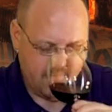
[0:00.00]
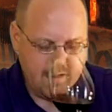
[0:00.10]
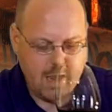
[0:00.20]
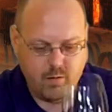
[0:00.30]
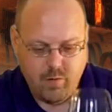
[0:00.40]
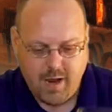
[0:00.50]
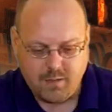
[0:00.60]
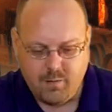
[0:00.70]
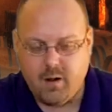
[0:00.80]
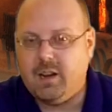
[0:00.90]
Yeah,
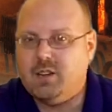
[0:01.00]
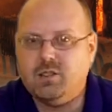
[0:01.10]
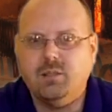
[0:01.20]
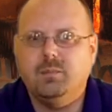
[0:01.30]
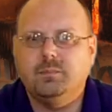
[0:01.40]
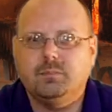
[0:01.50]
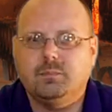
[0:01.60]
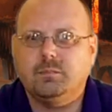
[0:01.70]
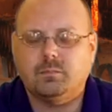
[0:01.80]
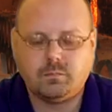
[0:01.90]
raspberry ish.
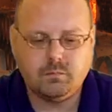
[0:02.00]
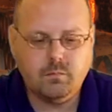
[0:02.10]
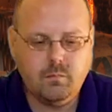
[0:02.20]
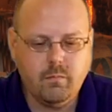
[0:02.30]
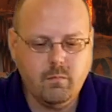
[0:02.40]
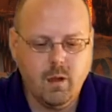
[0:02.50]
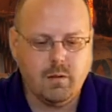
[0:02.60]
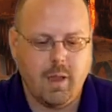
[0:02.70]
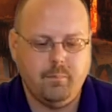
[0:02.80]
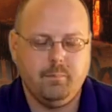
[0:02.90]

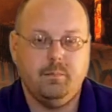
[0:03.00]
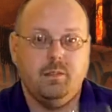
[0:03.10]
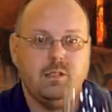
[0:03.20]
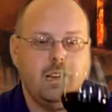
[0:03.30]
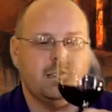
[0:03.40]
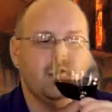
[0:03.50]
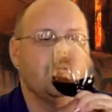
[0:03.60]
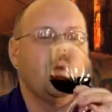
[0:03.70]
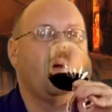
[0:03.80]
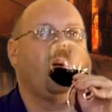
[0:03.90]
Okay, let's taste it.